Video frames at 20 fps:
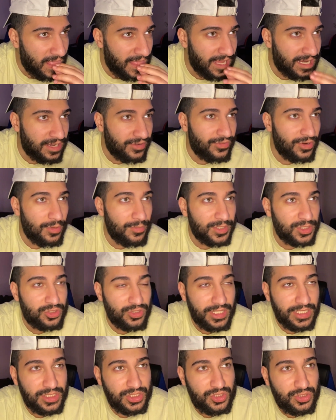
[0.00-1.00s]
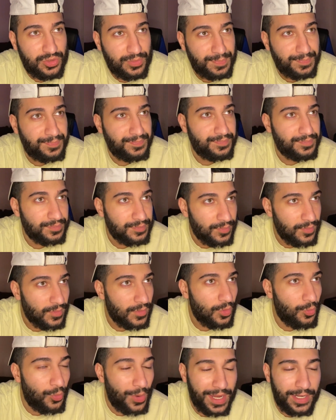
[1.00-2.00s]
in a Real Madrid
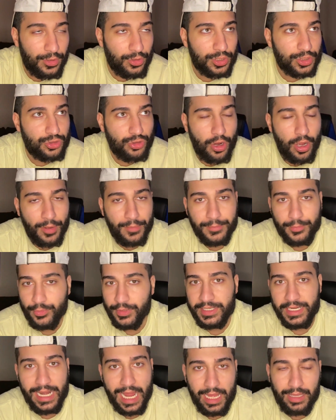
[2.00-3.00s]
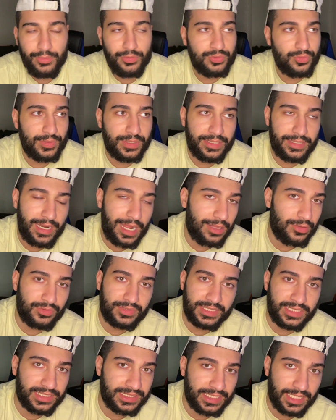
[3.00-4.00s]
win or draw. We're not, we're not
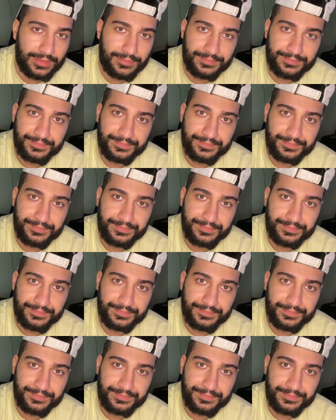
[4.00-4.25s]
losing this game.